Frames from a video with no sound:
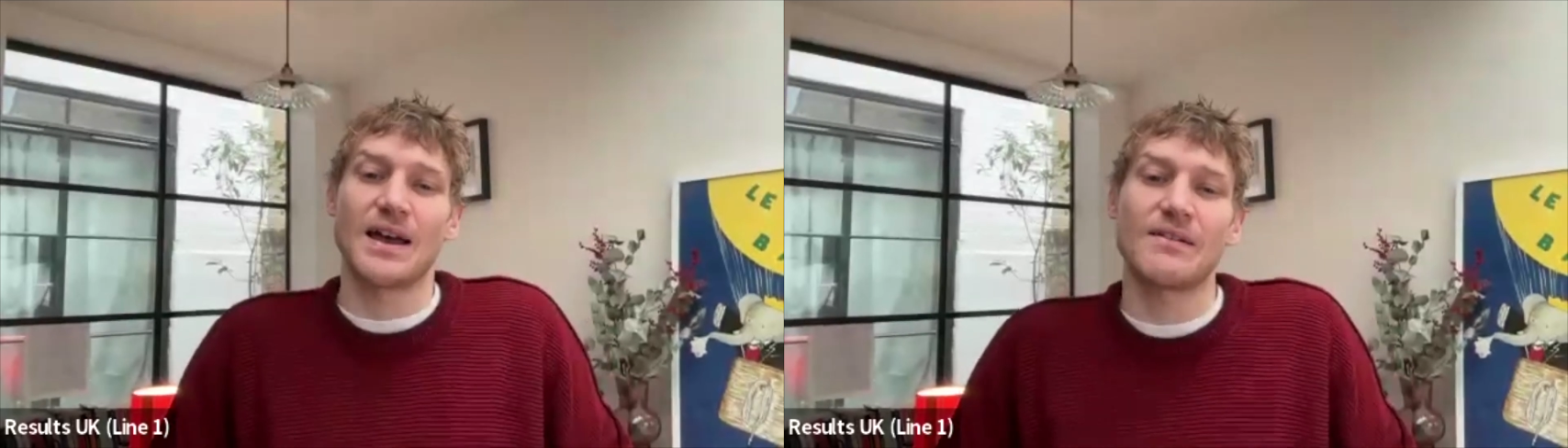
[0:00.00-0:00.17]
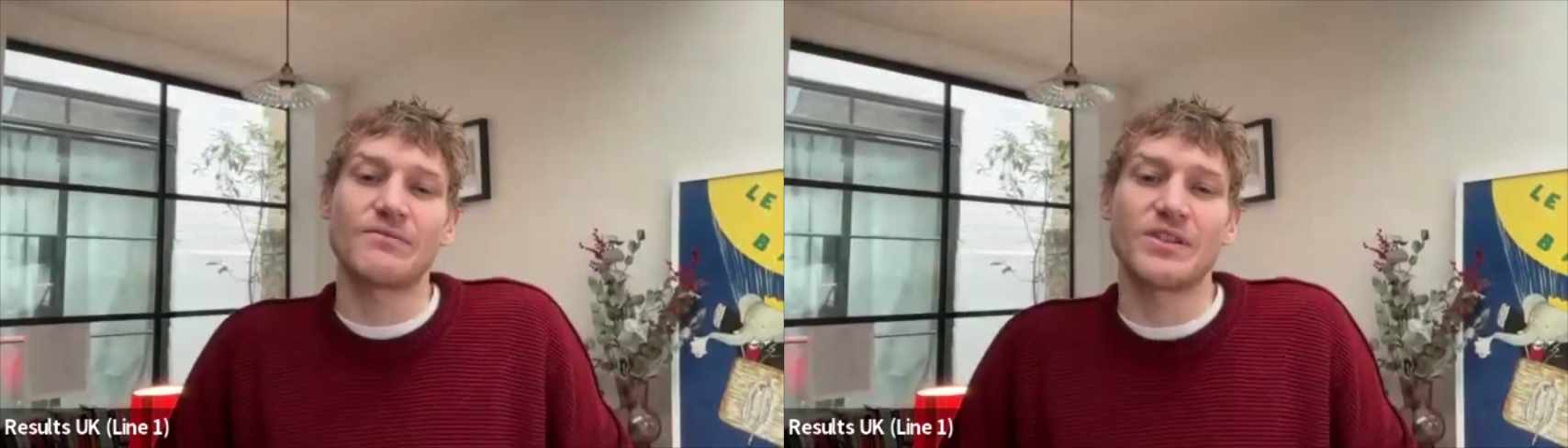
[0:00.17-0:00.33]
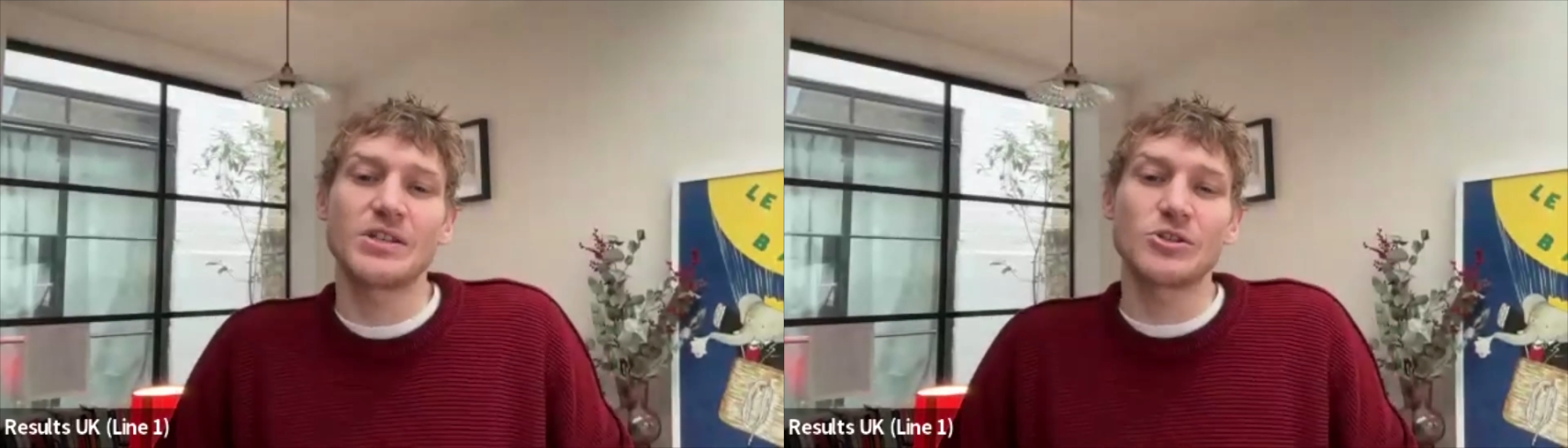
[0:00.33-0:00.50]

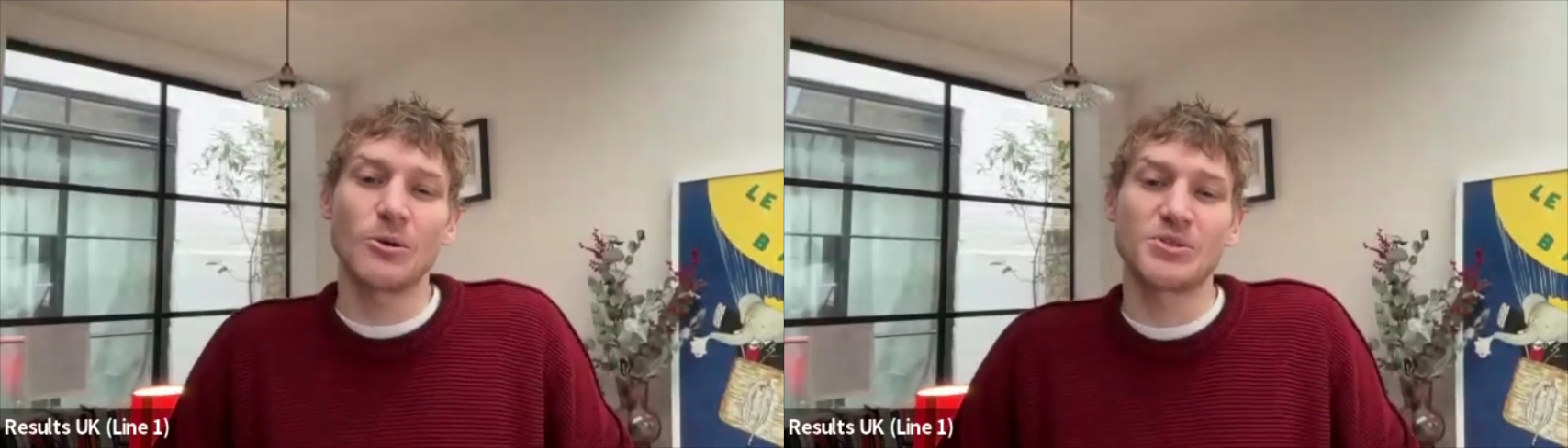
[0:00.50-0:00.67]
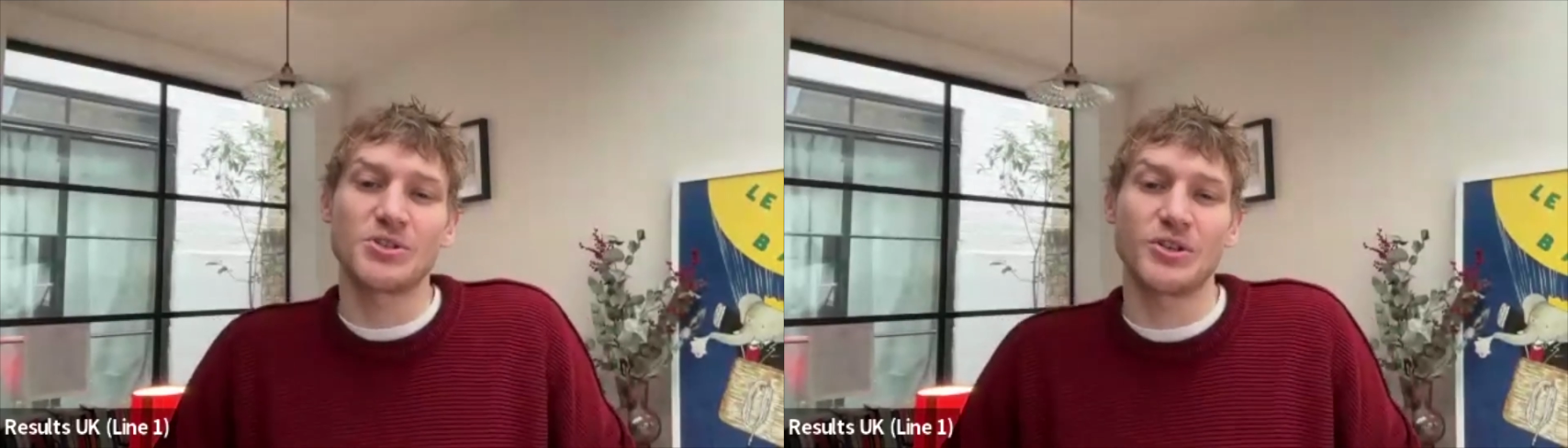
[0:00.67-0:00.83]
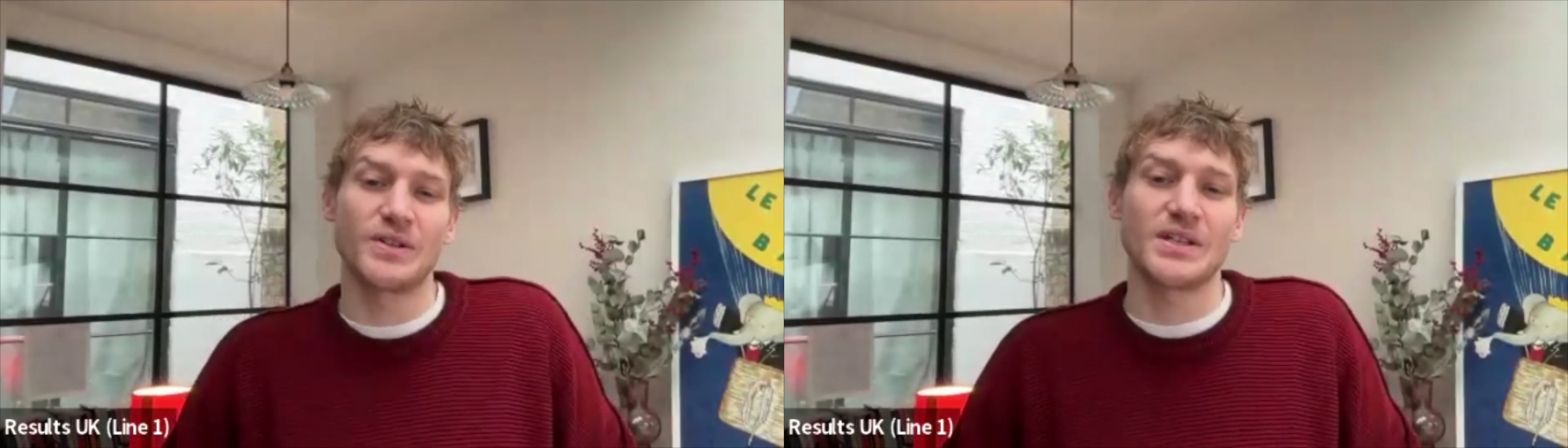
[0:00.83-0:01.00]
have this
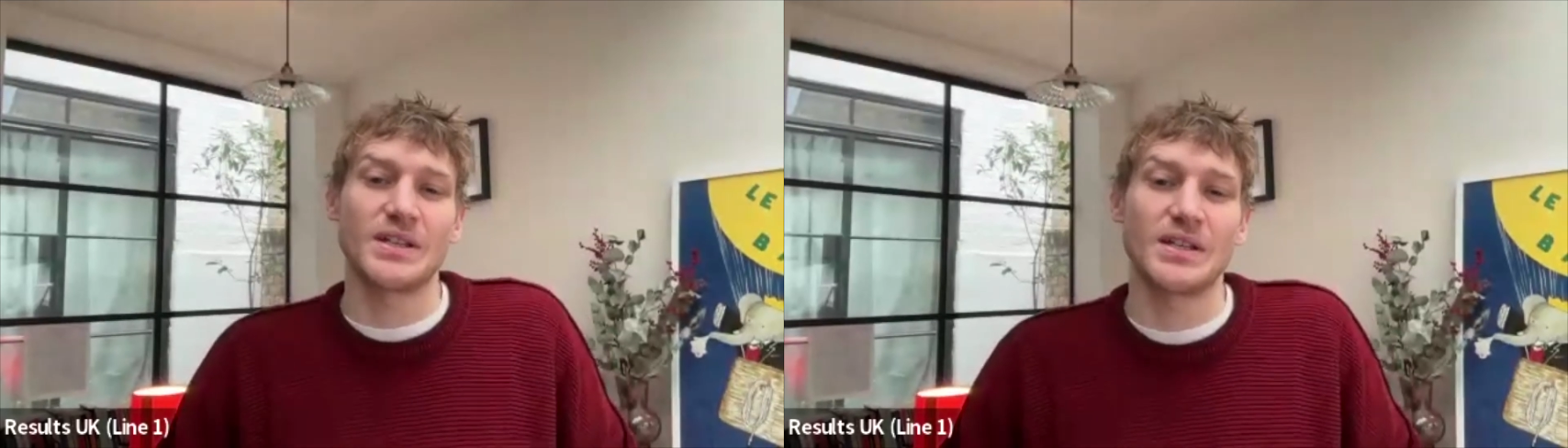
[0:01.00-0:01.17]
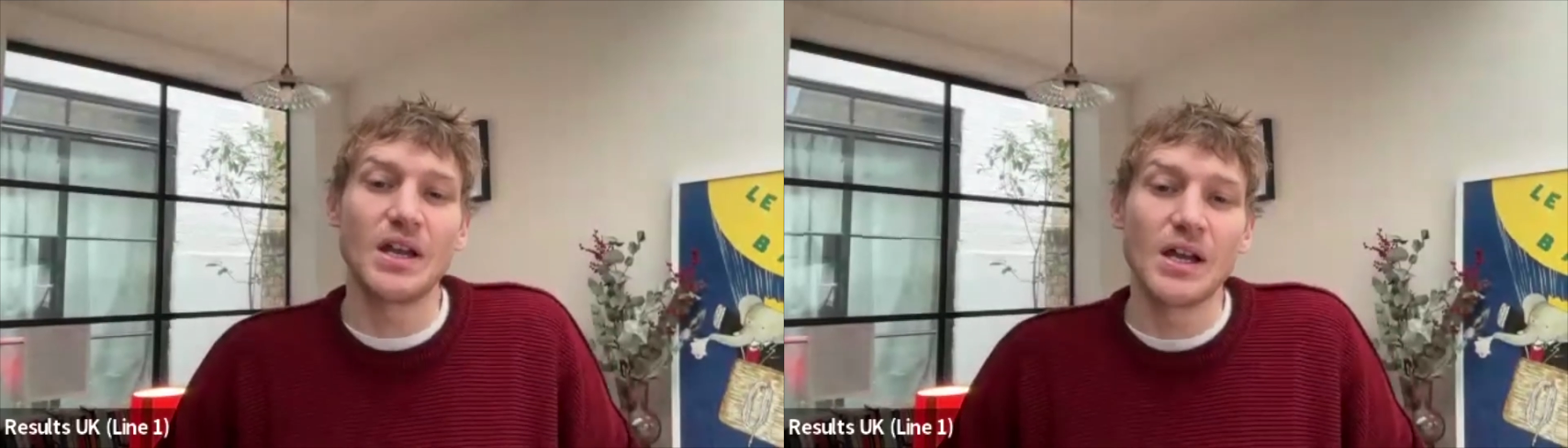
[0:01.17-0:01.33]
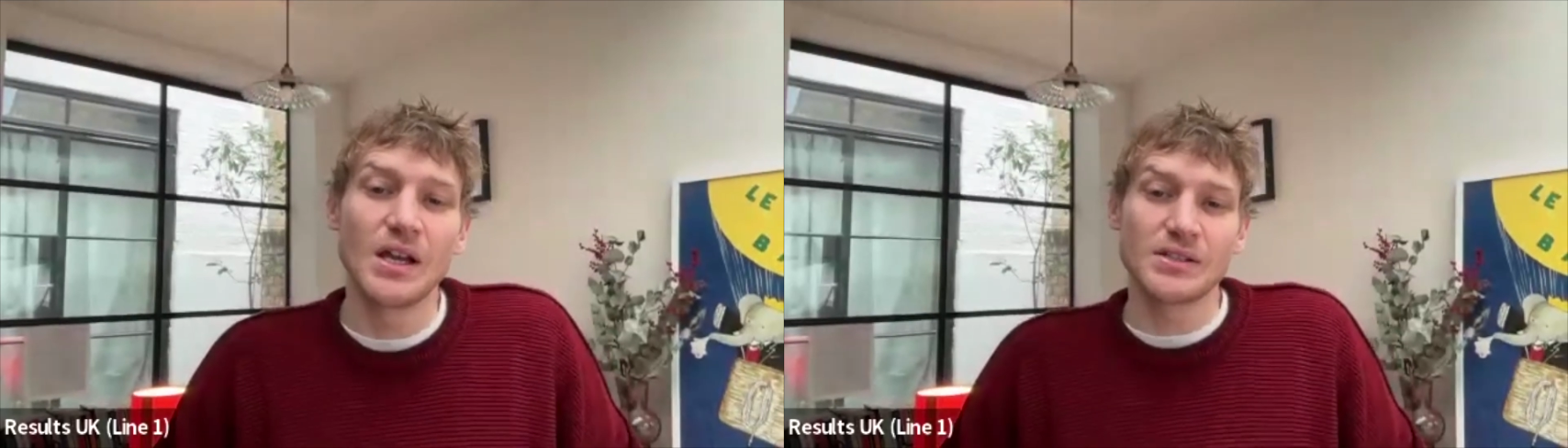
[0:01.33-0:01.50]
opportunity